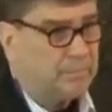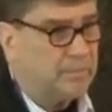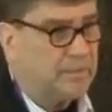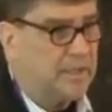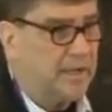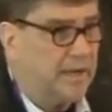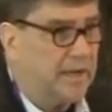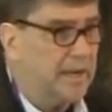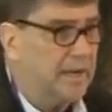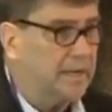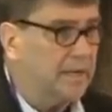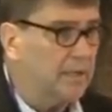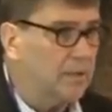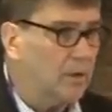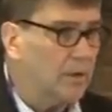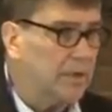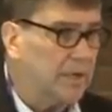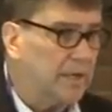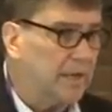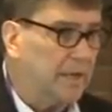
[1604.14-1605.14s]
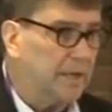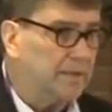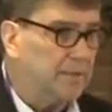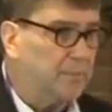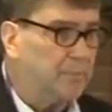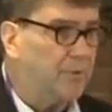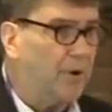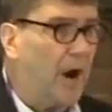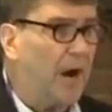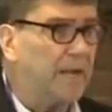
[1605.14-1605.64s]
Okay, and they look at and
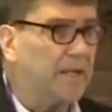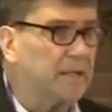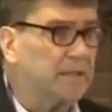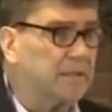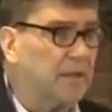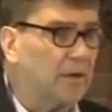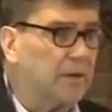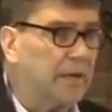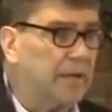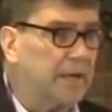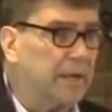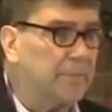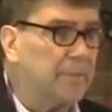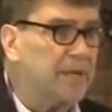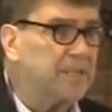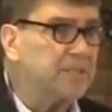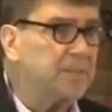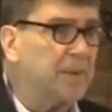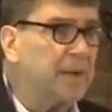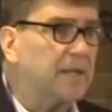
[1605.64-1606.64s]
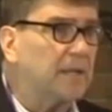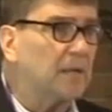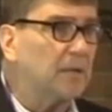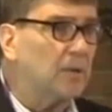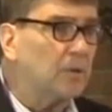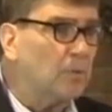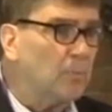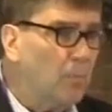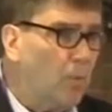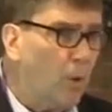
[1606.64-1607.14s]
the product. Okay, they may spend a
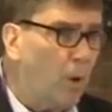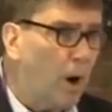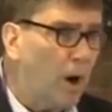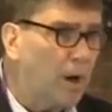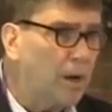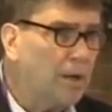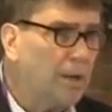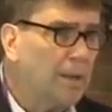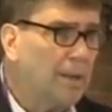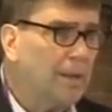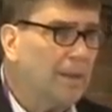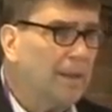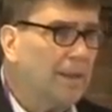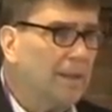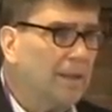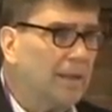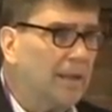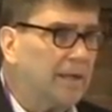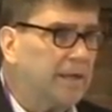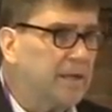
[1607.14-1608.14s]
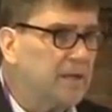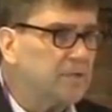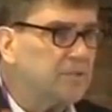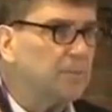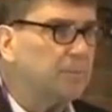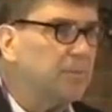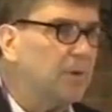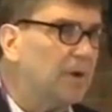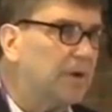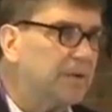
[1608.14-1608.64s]
little more. Like here's
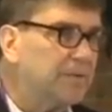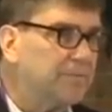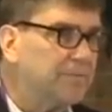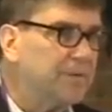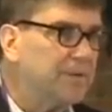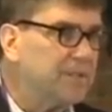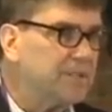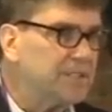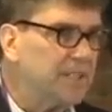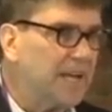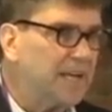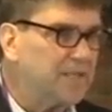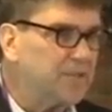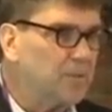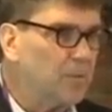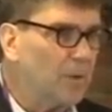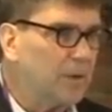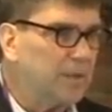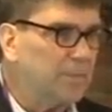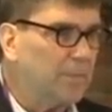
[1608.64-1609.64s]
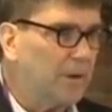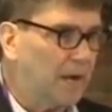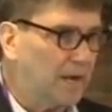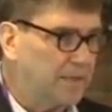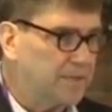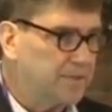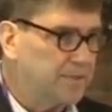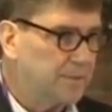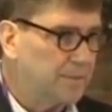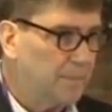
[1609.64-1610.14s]
a book, it feels like twenty
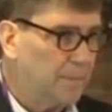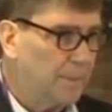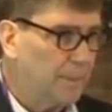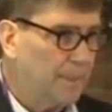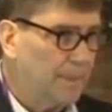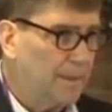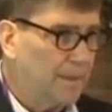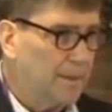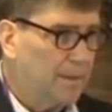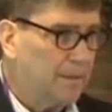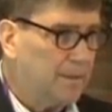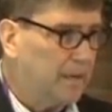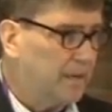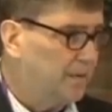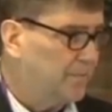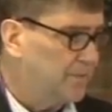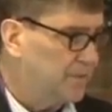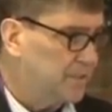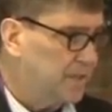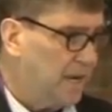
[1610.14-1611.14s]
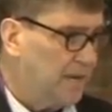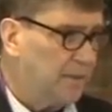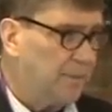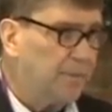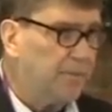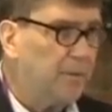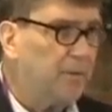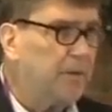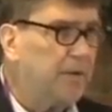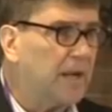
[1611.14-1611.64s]
bucks. Okay, if it's got a
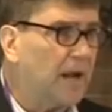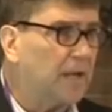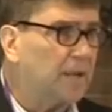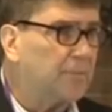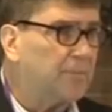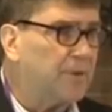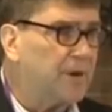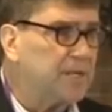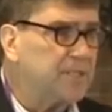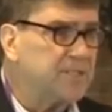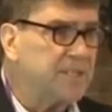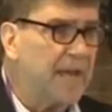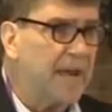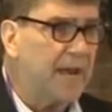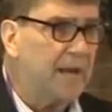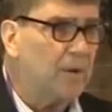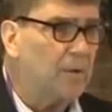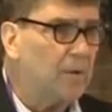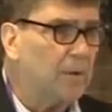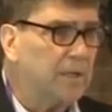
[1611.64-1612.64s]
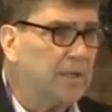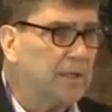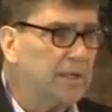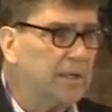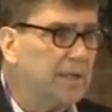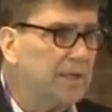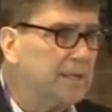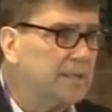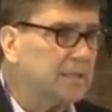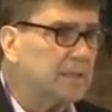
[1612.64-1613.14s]
thirty dollar price tag on it,
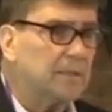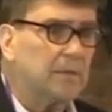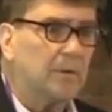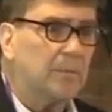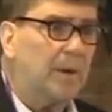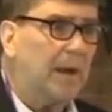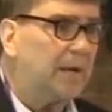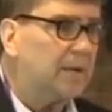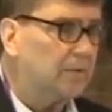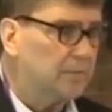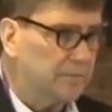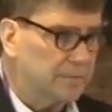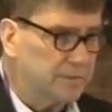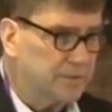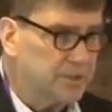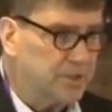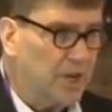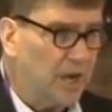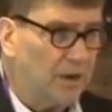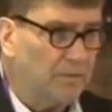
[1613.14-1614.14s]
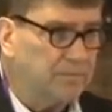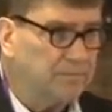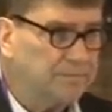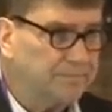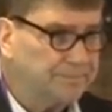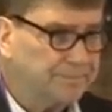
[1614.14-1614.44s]
it's going to go back on the shelf.